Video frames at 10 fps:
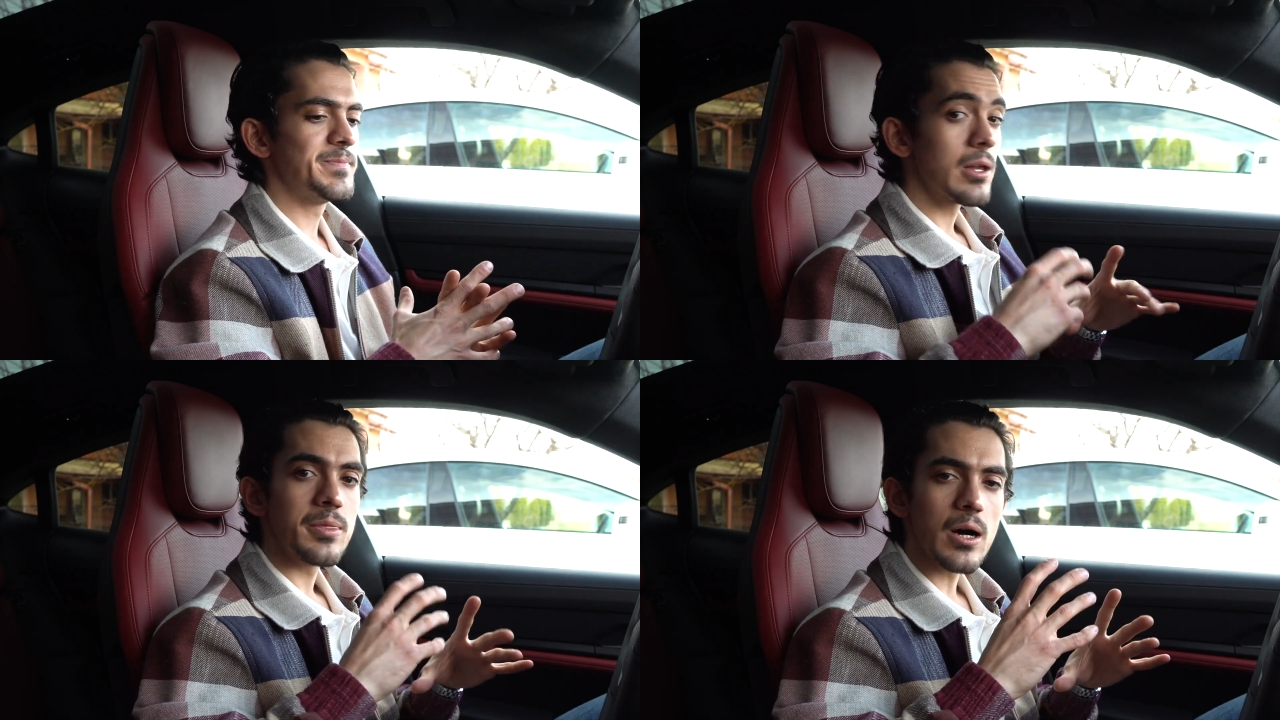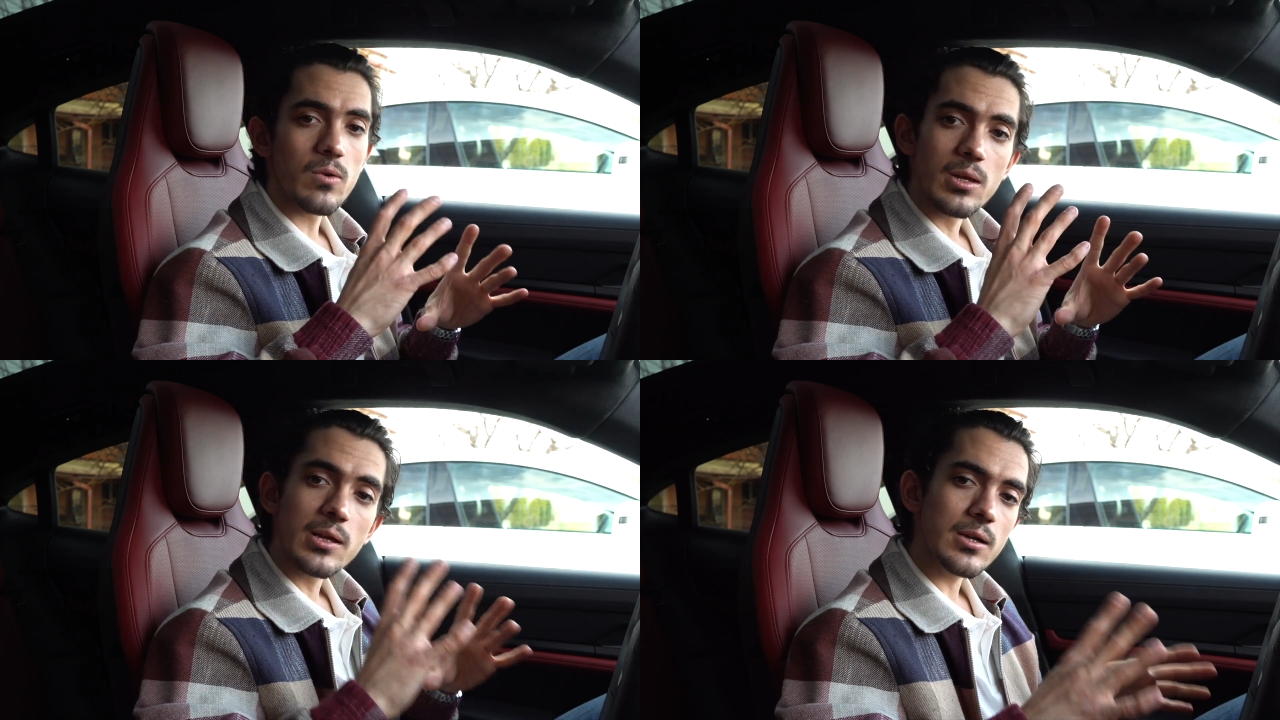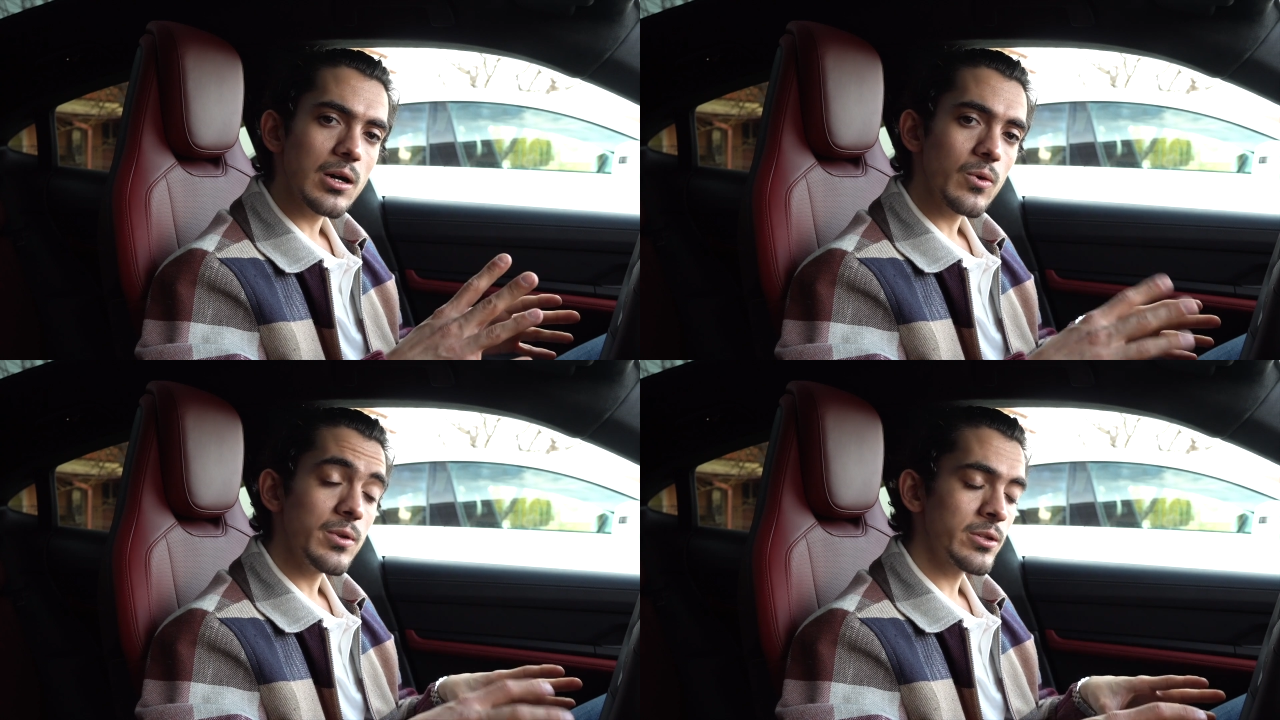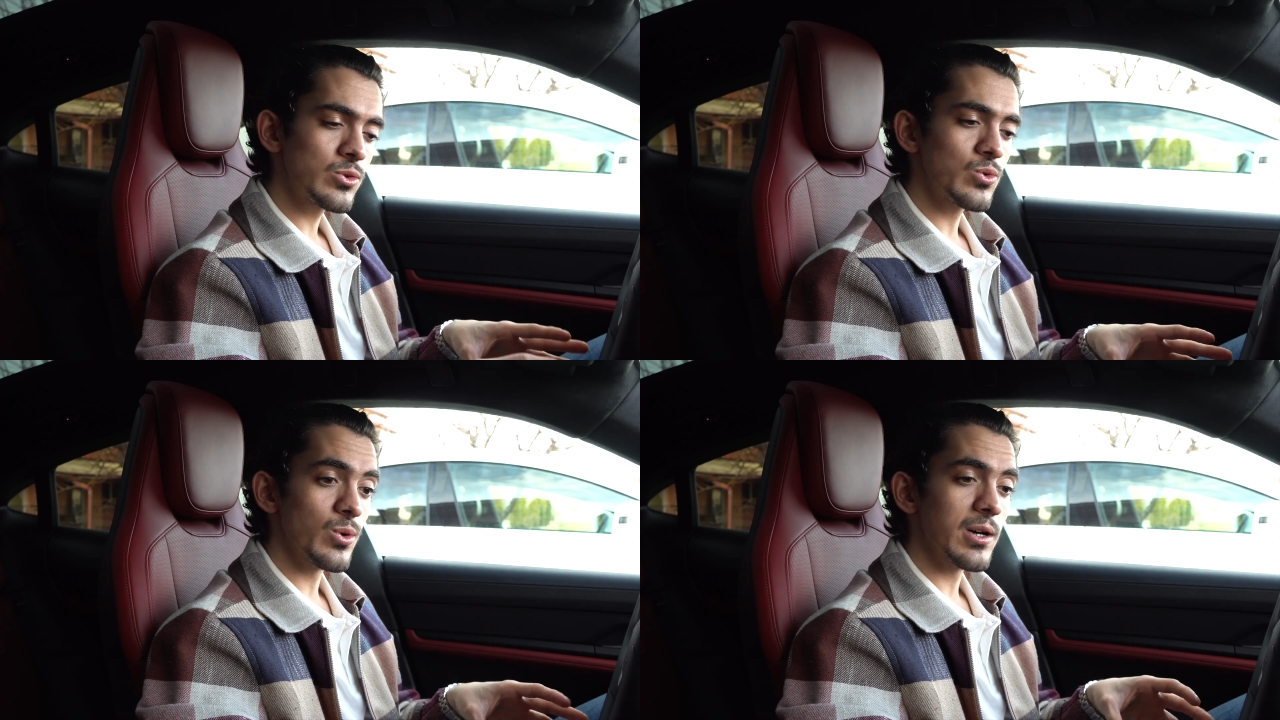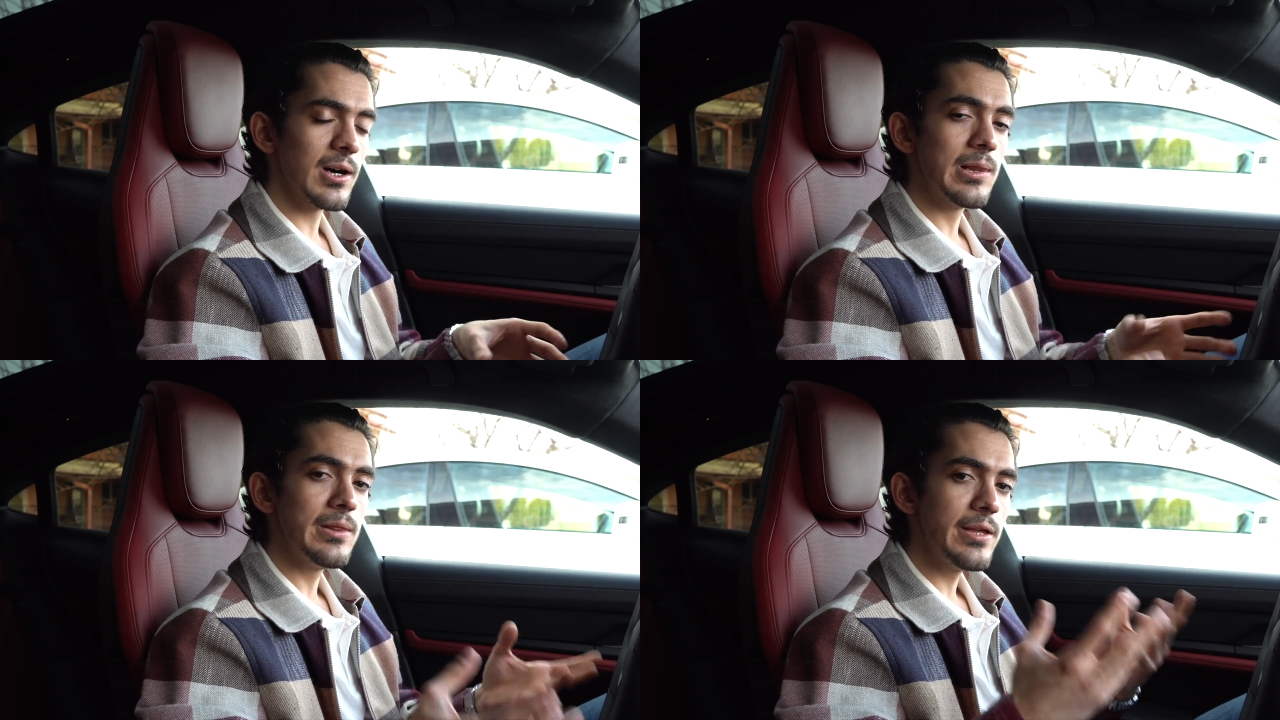Now let's go into
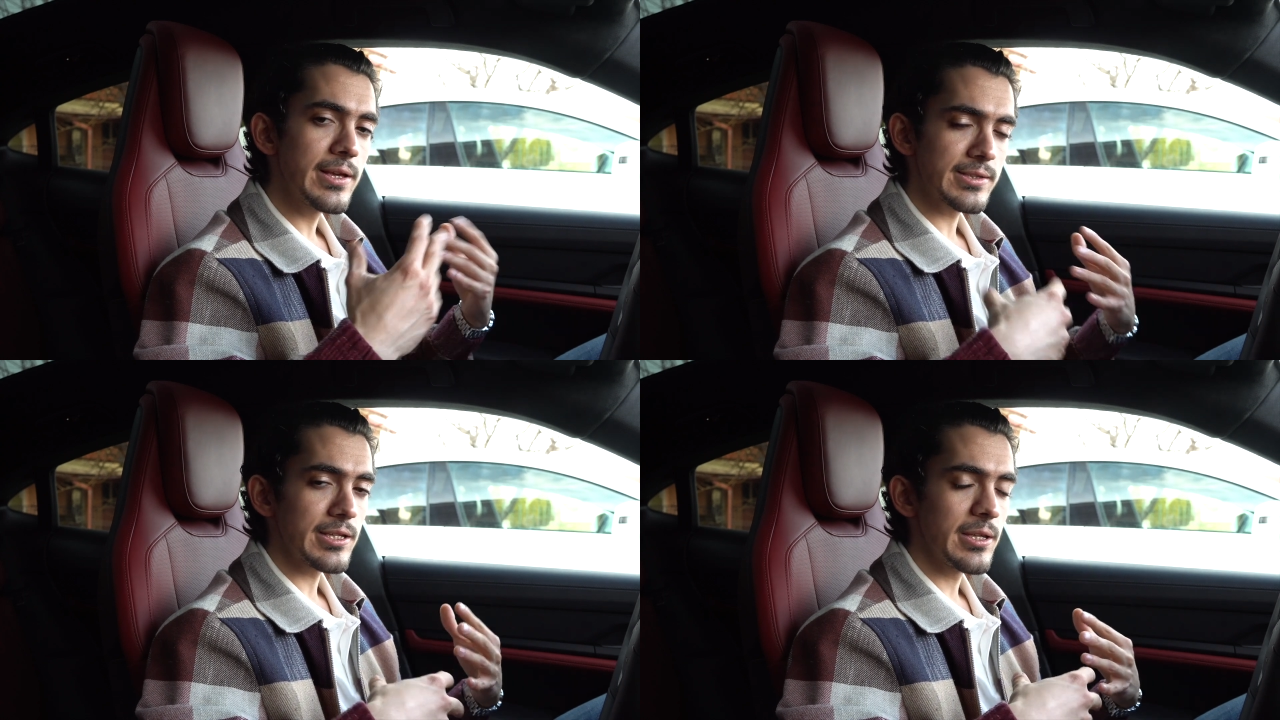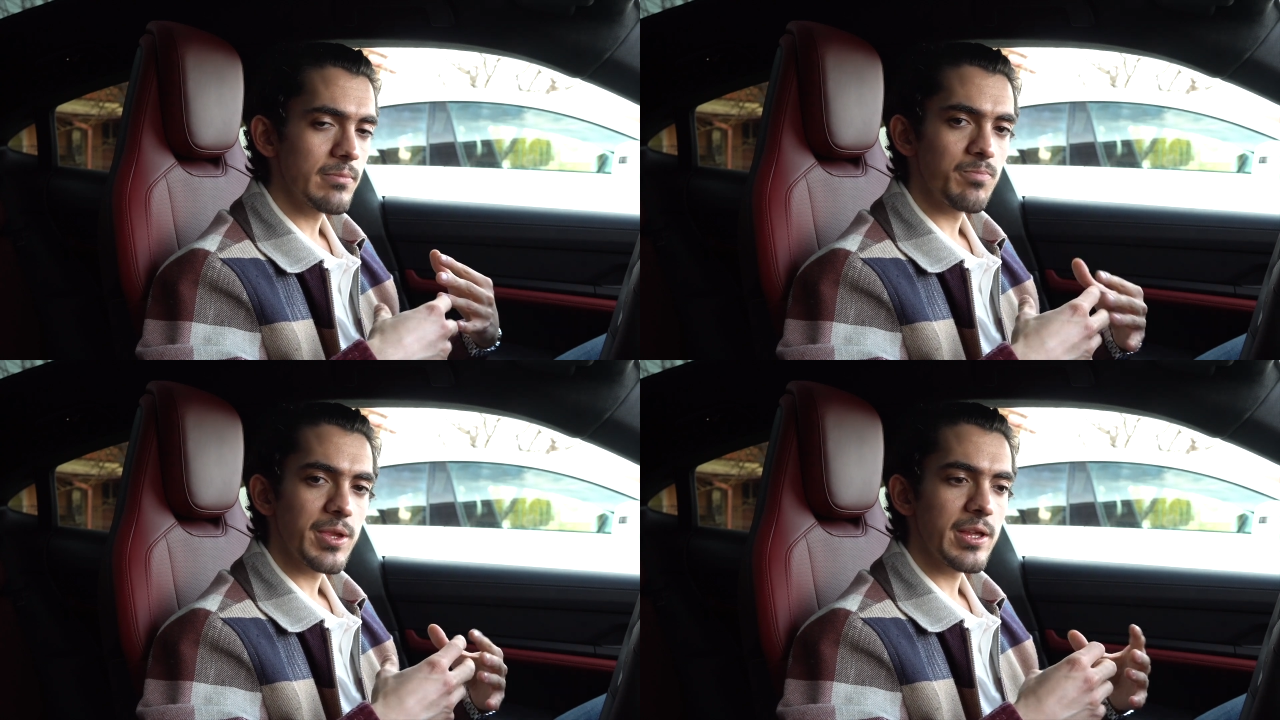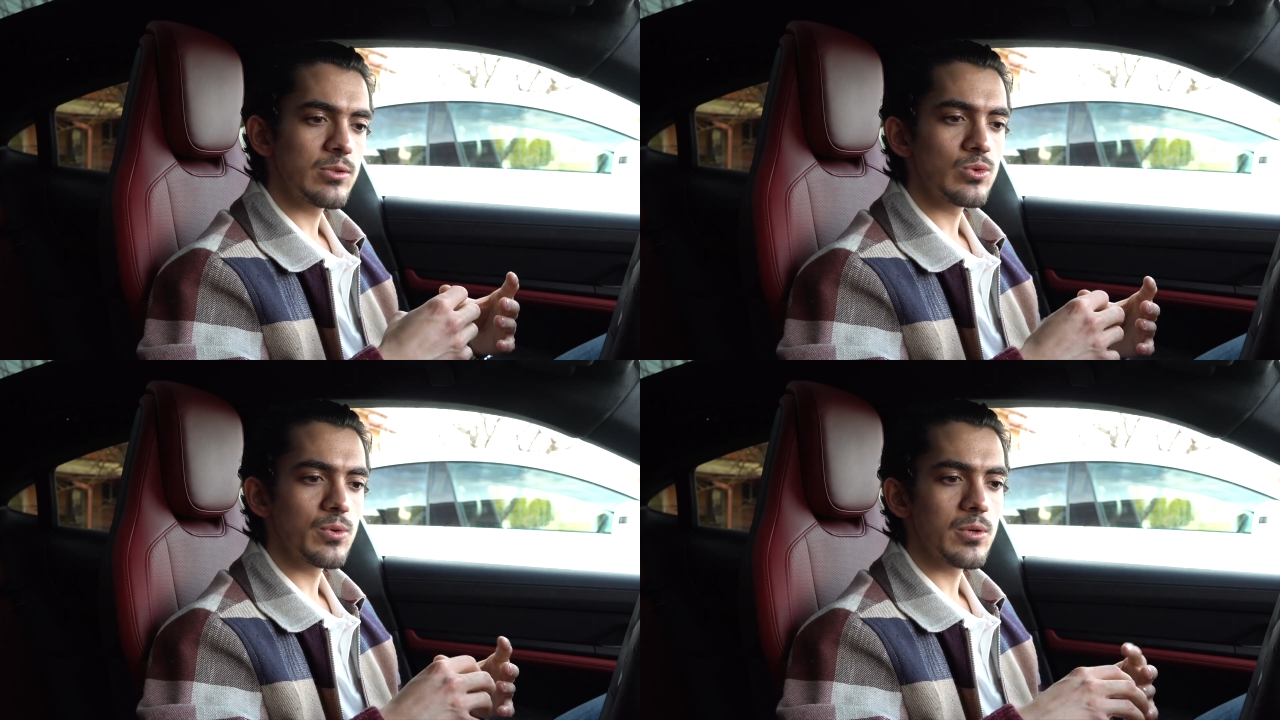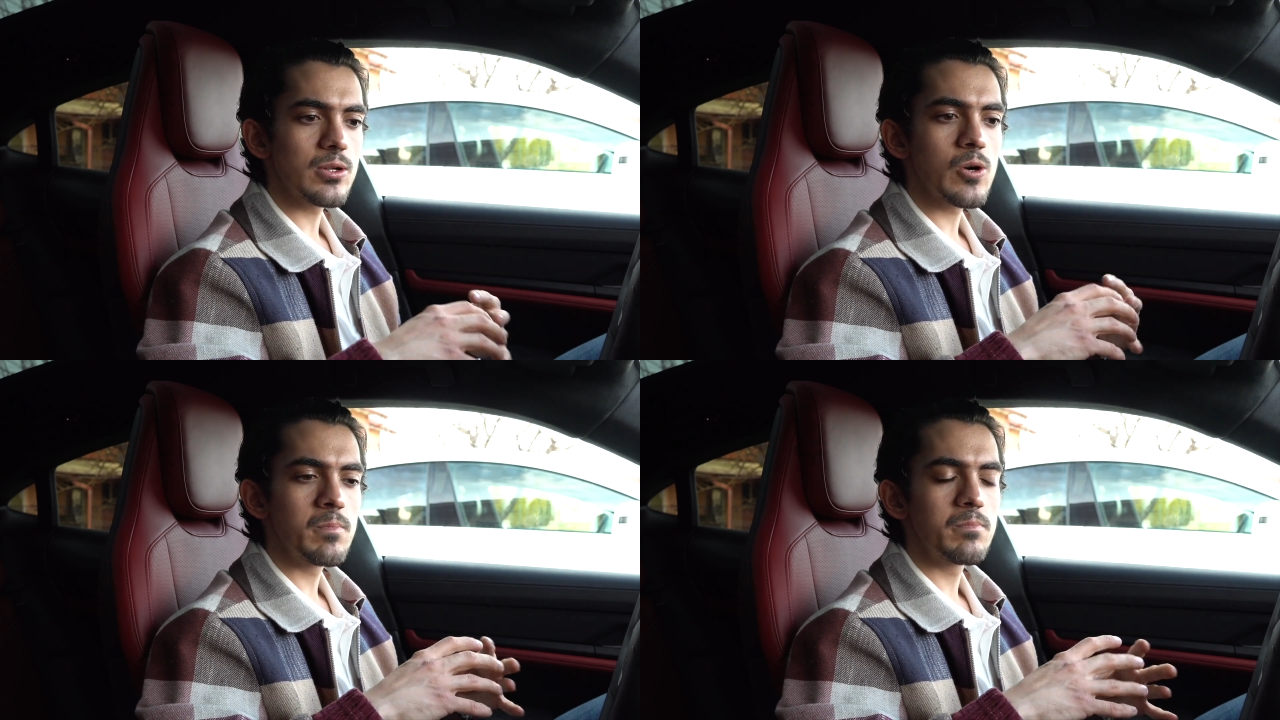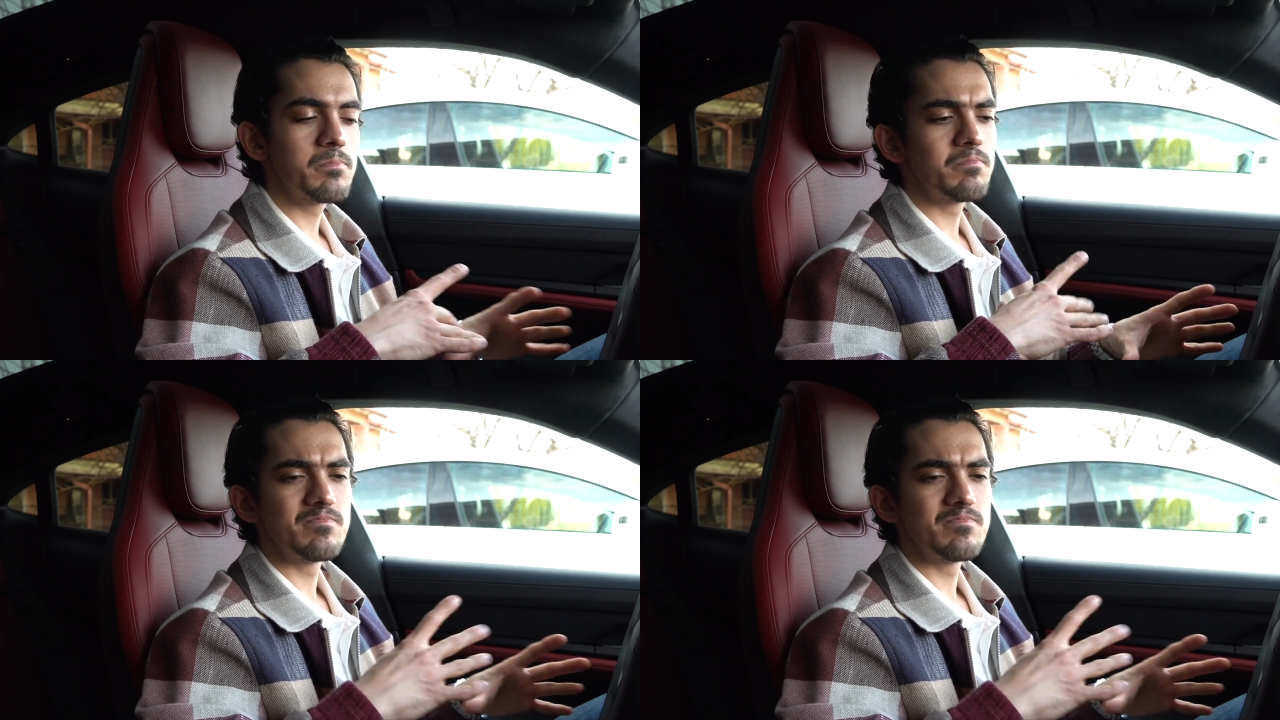a list into some